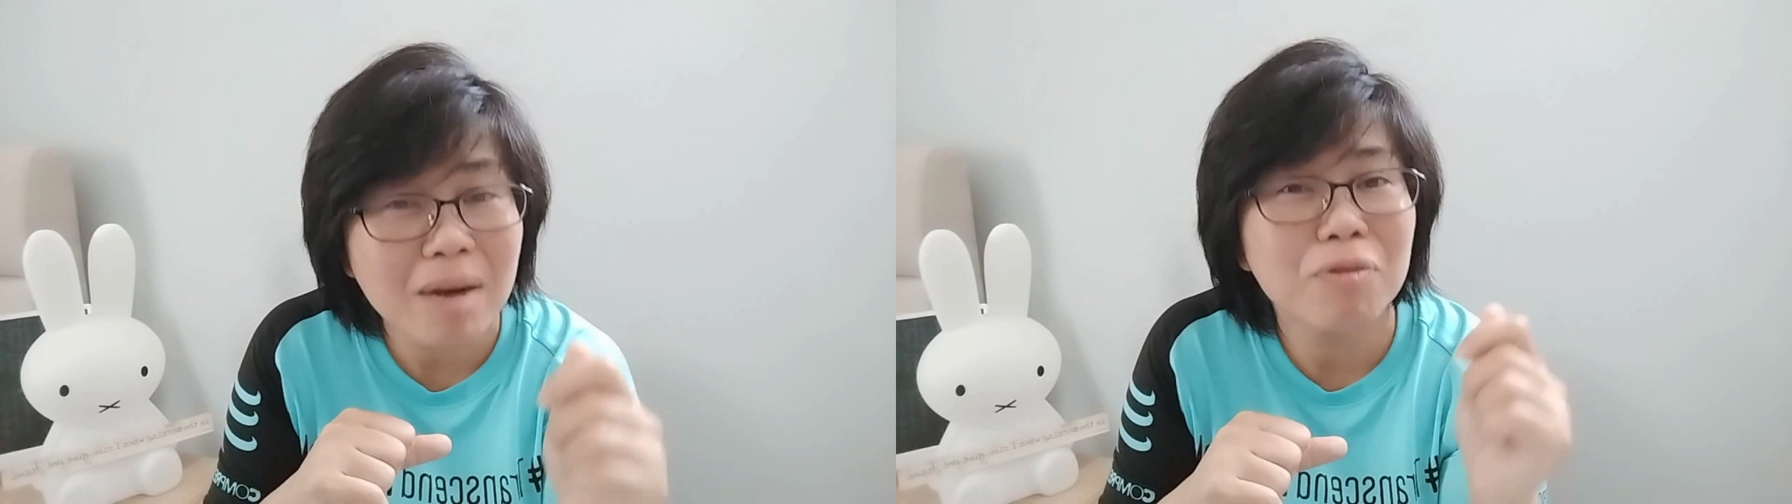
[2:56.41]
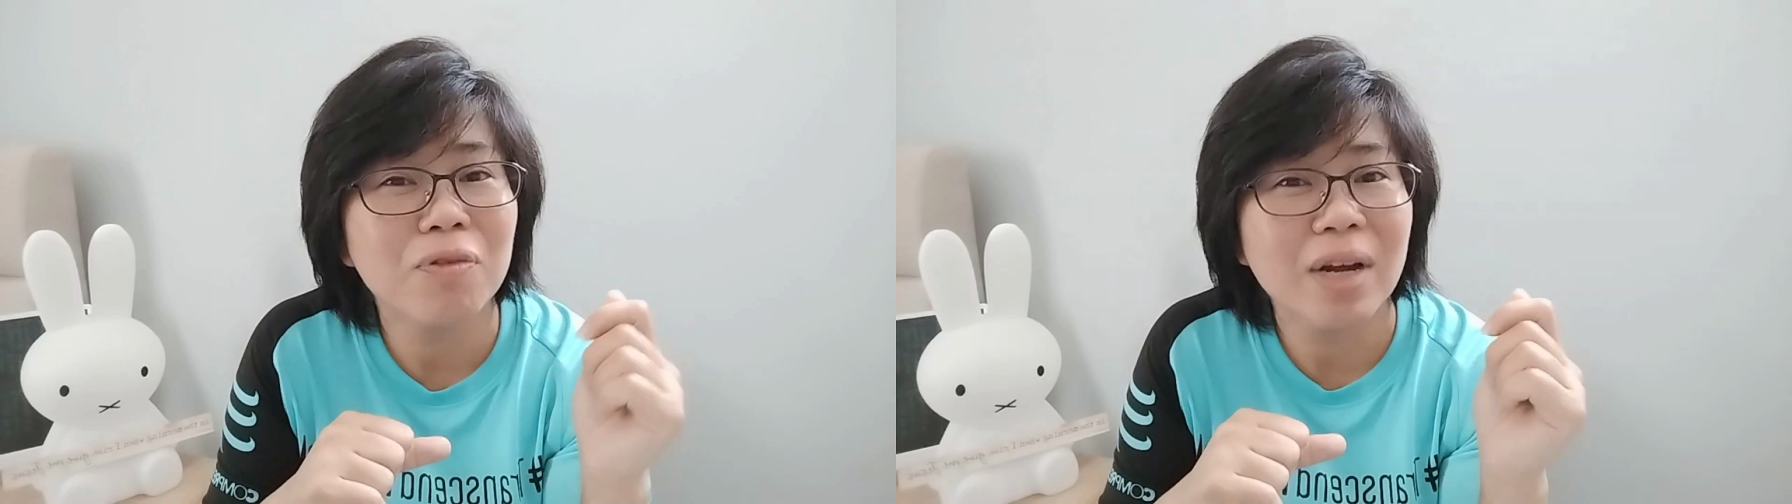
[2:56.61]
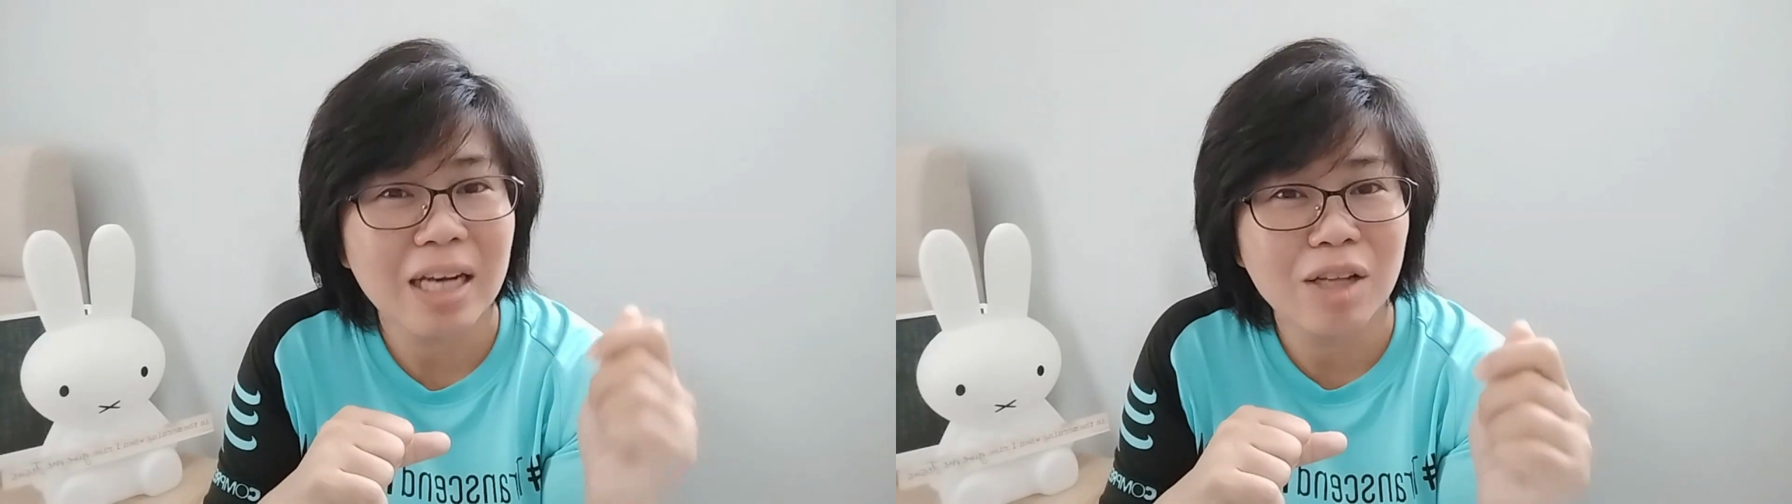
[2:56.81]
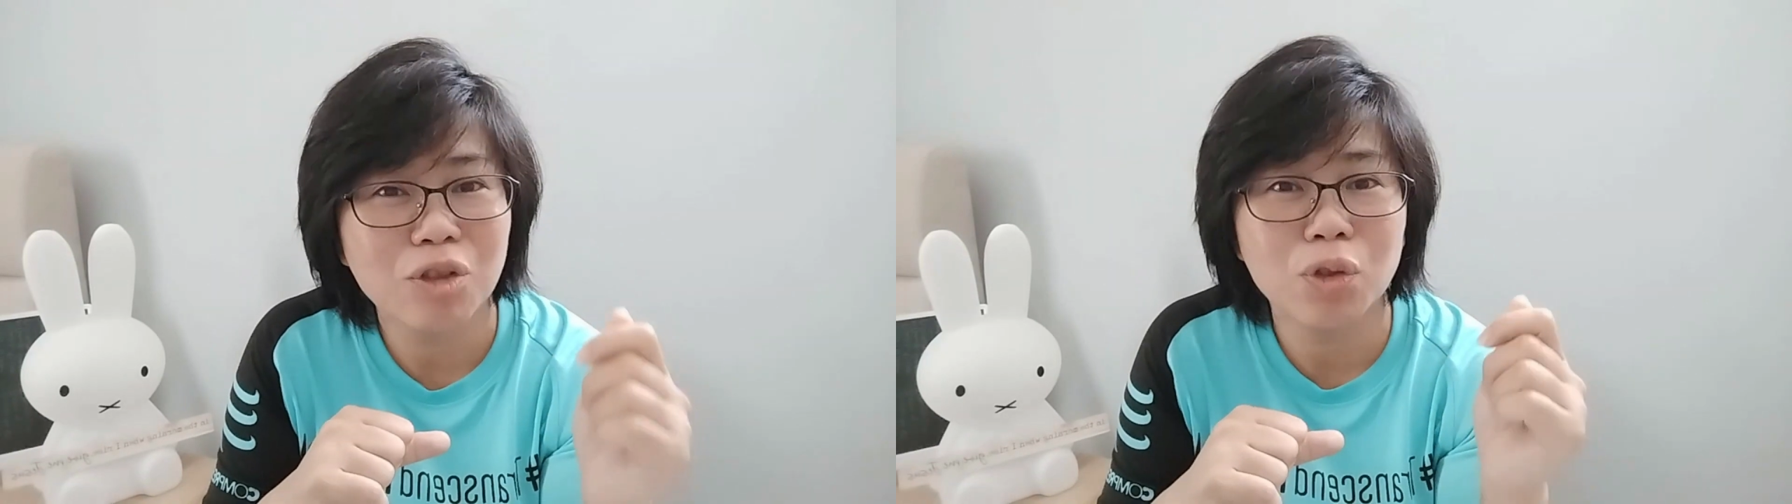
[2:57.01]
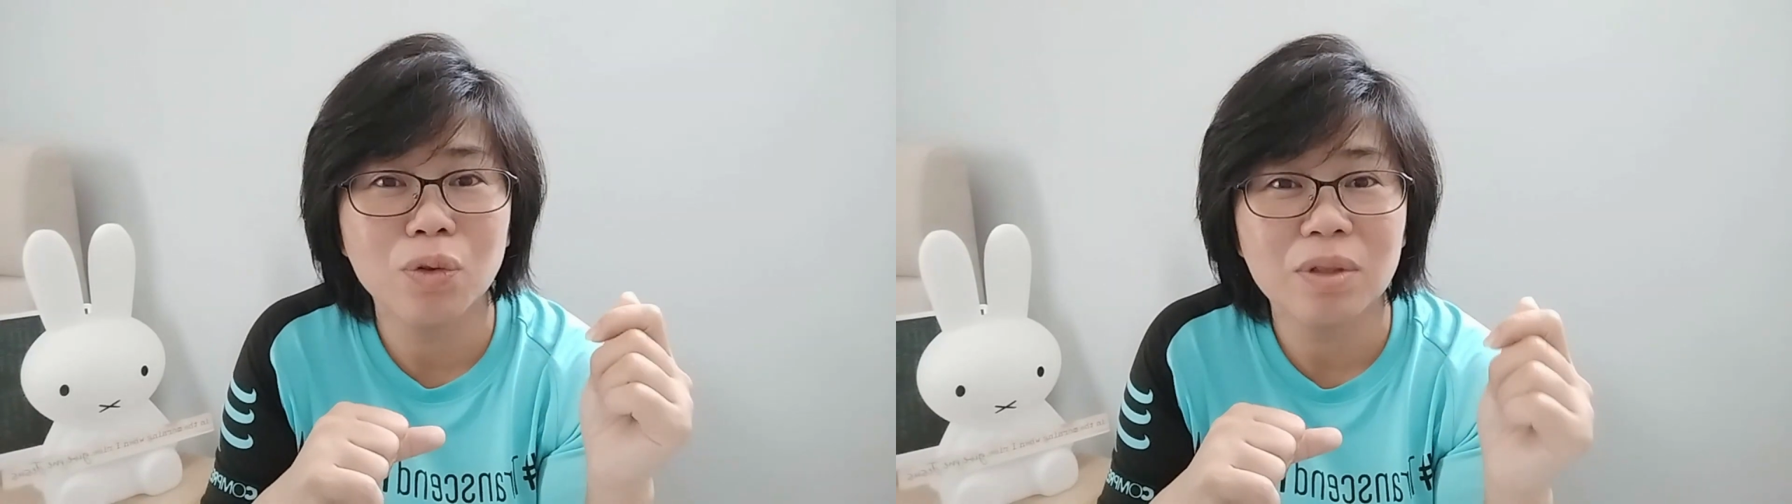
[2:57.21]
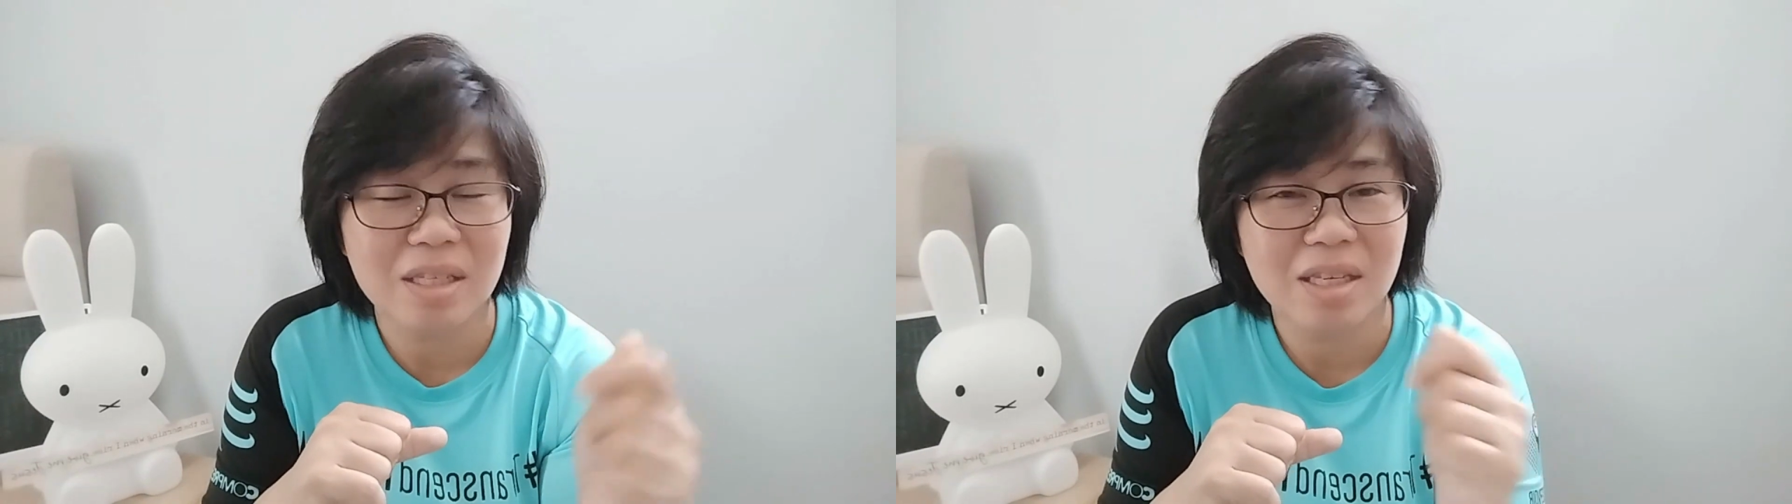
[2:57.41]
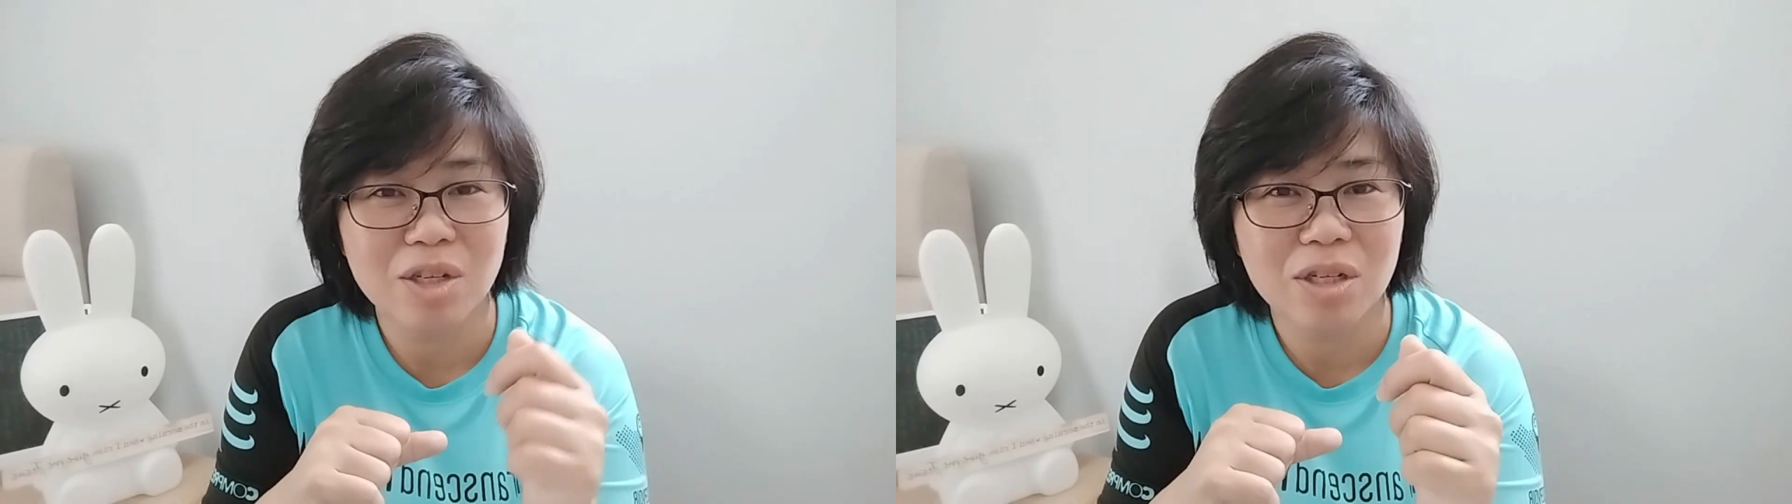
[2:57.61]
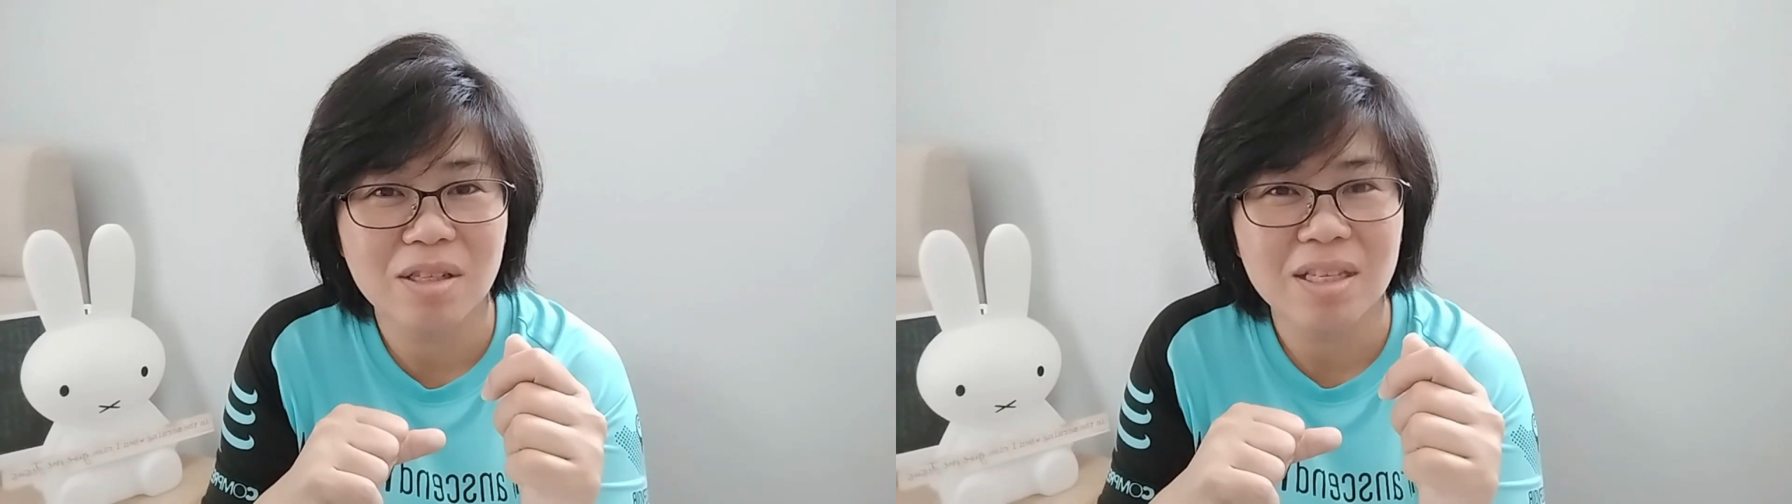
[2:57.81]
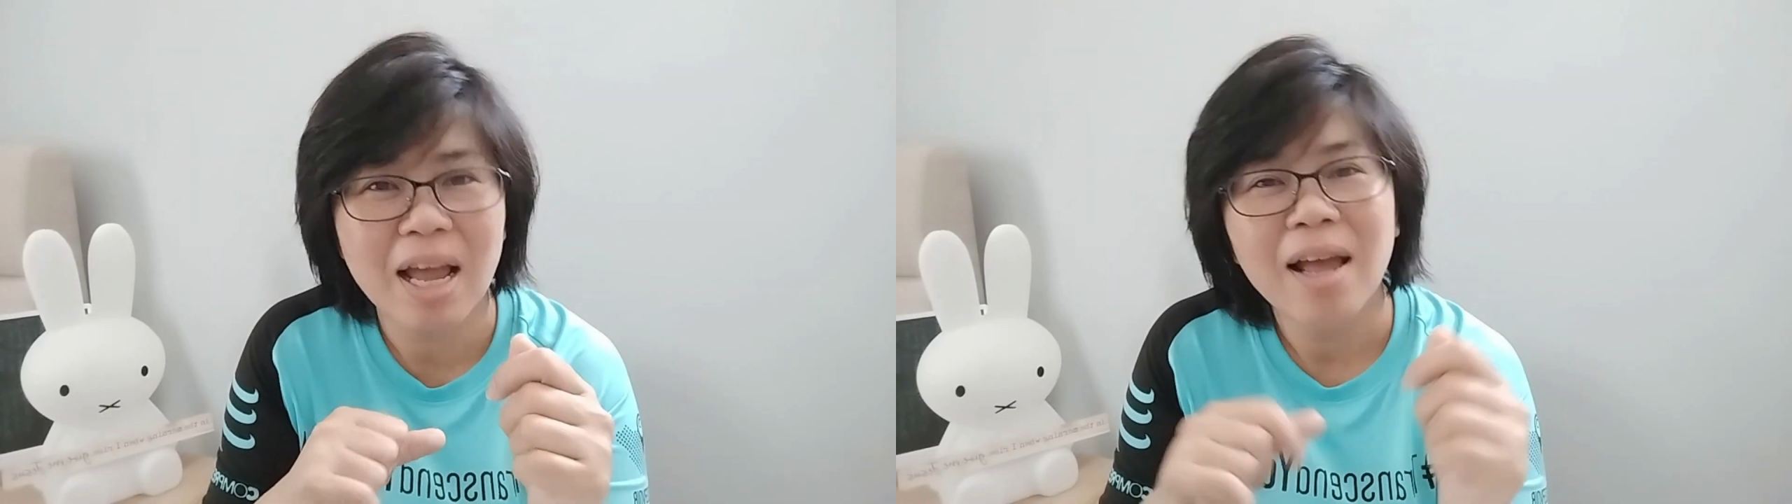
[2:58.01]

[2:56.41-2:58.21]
financial decisions.